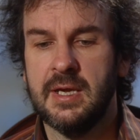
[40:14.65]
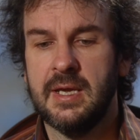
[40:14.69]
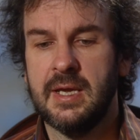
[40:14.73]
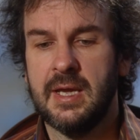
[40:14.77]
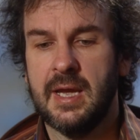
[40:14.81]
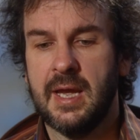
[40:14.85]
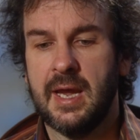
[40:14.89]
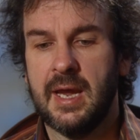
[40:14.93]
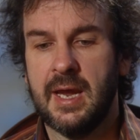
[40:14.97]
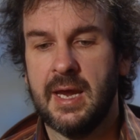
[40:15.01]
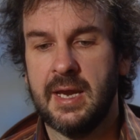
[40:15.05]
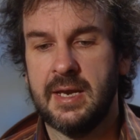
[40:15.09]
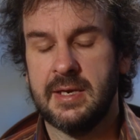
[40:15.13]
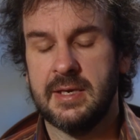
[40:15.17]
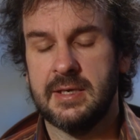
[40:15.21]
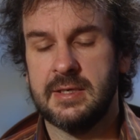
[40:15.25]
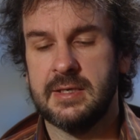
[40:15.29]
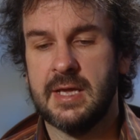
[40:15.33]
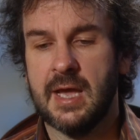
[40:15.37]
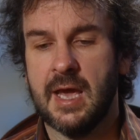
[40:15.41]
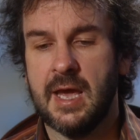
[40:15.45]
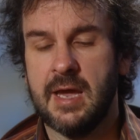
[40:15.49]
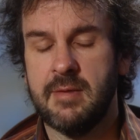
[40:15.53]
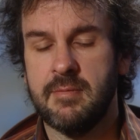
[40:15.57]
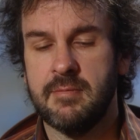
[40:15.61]
And it
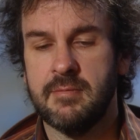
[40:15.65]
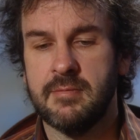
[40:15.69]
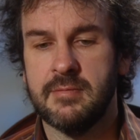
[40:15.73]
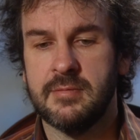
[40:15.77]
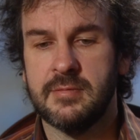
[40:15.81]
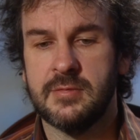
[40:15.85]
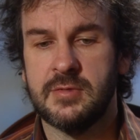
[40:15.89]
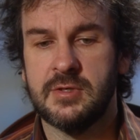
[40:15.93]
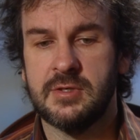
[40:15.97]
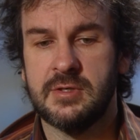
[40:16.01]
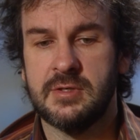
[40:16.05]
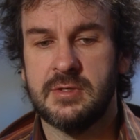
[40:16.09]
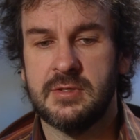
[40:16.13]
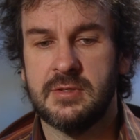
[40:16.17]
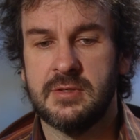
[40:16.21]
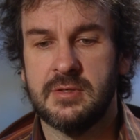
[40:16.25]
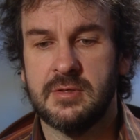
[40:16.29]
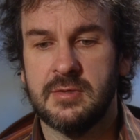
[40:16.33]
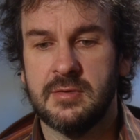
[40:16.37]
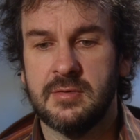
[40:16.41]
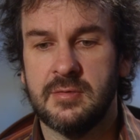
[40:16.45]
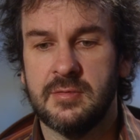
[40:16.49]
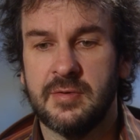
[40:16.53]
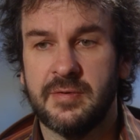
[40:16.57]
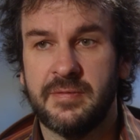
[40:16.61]
came
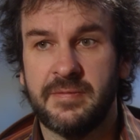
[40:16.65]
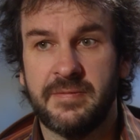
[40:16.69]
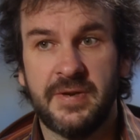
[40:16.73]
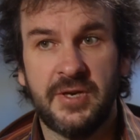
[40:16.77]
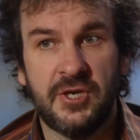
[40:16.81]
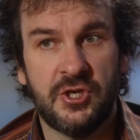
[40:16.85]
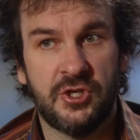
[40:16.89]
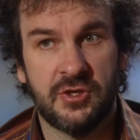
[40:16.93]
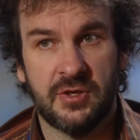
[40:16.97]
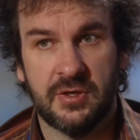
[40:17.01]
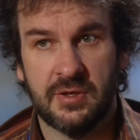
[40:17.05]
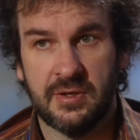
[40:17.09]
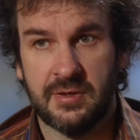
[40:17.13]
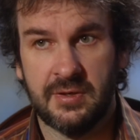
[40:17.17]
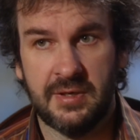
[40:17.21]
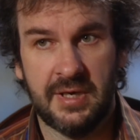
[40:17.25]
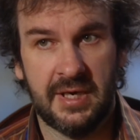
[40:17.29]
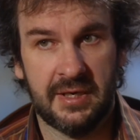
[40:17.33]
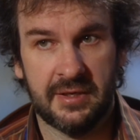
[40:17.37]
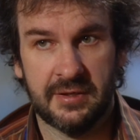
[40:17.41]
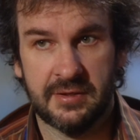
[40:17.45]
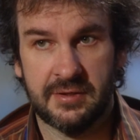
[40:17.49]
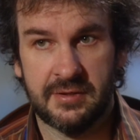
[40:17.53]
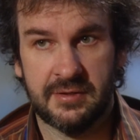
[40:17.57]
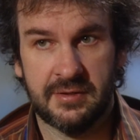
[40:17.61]
to a feature
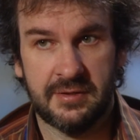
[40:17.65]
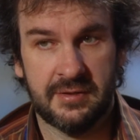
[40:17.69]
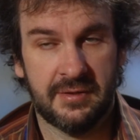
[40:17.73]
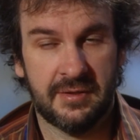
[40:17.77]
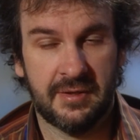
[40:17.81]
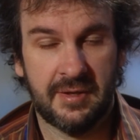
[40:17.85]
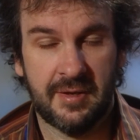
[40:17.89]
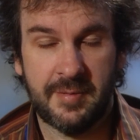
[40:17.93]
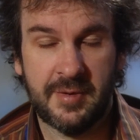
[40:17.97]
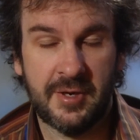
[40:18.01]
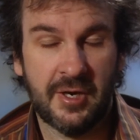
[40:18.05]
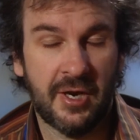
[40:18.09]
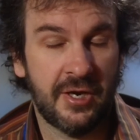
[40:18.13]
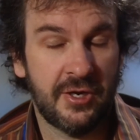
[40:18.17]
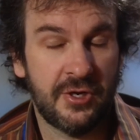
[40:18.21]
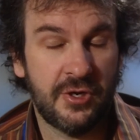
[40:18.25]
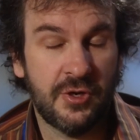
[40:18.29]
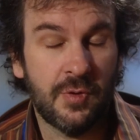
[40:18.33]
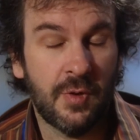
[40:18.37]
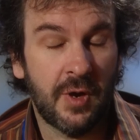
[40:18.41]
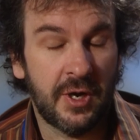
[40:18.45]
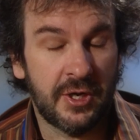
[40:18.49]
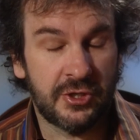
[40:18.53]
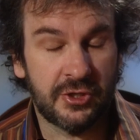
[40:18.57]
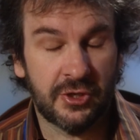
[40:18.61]
length. I mean, I
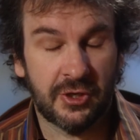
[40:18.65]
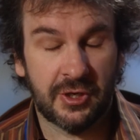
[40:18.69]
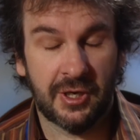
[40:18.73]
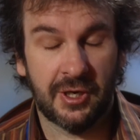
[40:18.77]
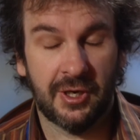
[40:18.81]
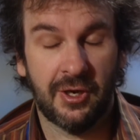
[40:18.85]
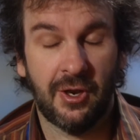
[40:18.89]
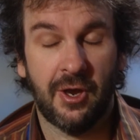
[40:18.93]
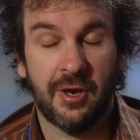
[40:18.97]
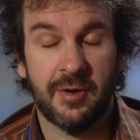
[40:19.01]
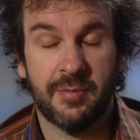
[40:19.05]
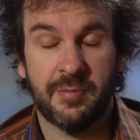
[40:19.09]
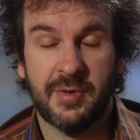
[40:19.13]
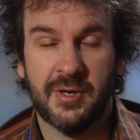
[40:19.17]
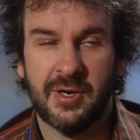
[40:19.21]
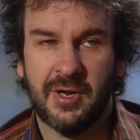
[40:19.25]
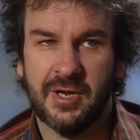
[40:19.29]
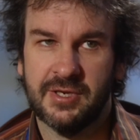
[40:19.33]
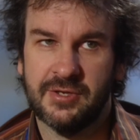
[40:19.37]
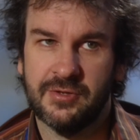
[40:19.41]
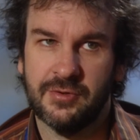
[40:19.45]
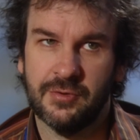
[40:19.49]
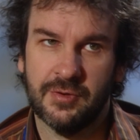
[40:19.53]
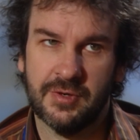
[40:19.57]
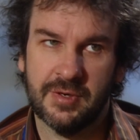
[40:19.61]
knew I'd shot a lot, but I
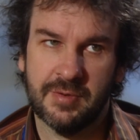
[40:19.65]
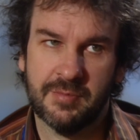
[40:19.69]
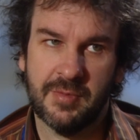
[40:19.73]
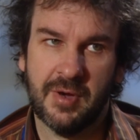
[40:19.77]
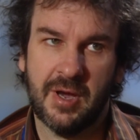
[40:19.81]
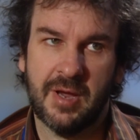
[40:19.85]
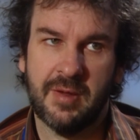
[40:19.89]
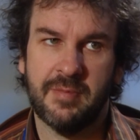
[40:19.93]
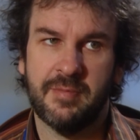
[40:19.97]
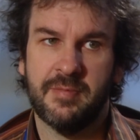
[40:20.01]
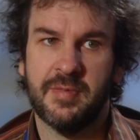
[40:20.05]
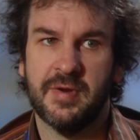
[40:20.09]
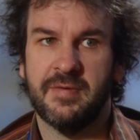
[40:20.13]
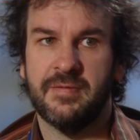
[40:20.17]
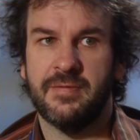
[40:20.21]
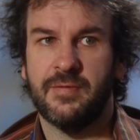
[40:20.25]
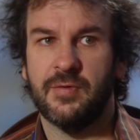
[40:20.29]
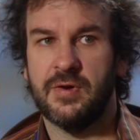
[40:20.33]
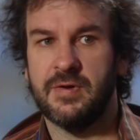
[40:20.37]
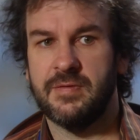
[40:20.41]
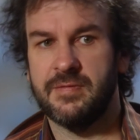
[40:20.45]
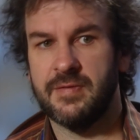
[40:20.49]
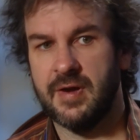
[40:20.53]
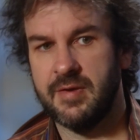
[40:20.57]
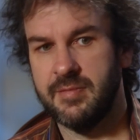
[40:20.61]
thought it might have been
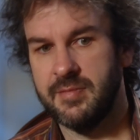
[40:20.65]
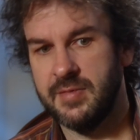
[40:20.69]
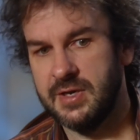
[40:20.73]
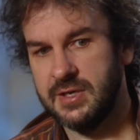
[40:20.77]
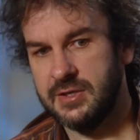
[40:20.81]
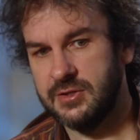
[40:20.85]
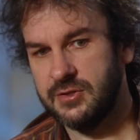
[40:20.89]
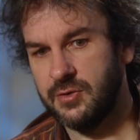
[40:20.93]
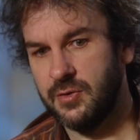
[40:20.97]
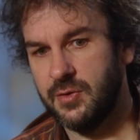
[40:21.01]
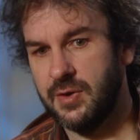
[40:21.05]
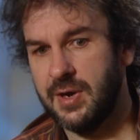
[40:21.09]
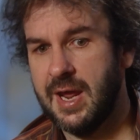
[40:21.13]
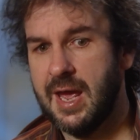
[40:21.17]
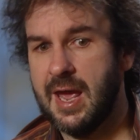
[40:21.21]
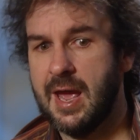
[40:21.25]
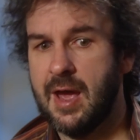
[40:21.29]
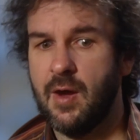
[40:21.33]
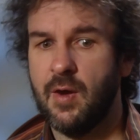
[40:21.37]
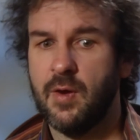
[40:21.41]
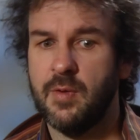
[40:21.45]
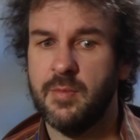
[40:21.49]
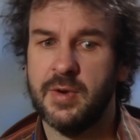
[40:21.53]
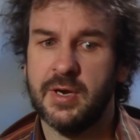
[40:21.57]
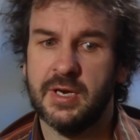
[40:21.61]
45 minutes or an
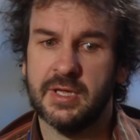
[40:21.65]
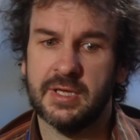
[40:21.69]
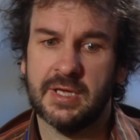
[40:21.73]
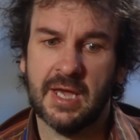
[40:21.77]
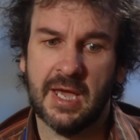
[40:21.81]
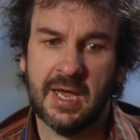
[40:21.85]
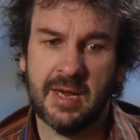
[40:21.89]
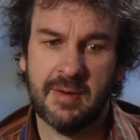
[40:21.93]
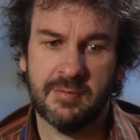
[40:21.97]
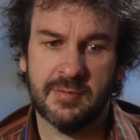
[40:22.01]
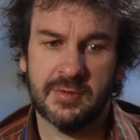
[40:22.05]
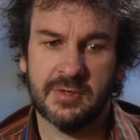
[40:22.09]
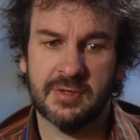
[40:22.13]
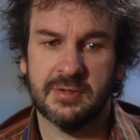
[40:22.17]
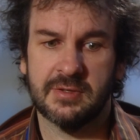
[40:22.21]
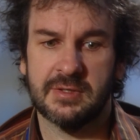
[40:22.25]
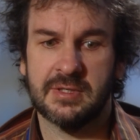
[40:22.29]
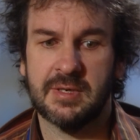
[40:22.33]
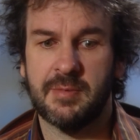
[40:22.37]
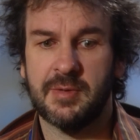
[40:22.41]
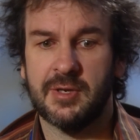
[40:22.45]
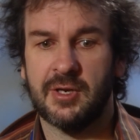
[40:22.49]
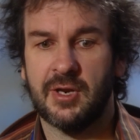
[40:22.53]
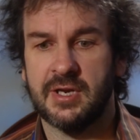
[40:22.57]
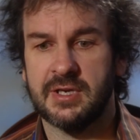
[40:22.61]
hour, but it came to
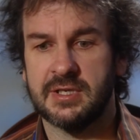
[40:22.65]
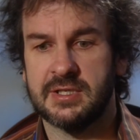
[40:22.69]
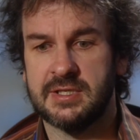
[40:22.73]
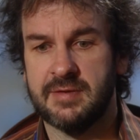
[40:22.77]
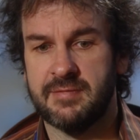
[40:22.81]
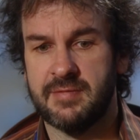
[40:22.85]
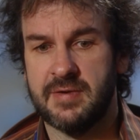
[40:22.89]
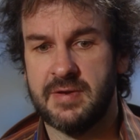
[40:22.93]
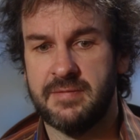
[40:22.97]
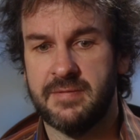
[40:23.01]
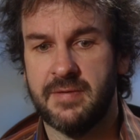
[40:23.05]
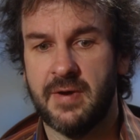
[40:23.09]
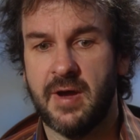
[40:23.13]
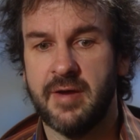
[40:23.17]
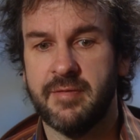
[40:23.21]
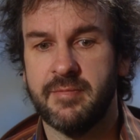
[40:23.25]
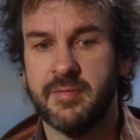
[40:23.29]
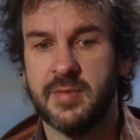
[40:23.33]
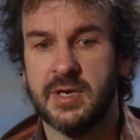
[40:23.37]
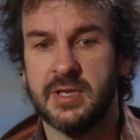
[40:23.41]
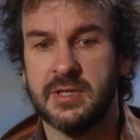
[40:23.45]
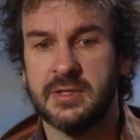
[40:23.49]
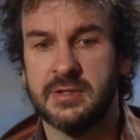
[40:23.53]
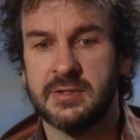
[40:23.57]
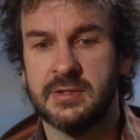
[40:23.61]
something like 75
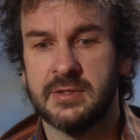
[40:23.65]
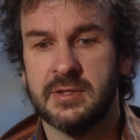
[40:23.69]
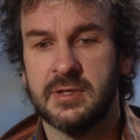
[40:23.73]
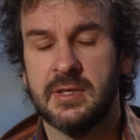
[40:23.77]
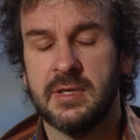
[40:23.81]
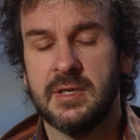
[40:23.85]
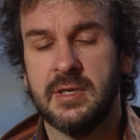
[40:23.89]
minutes.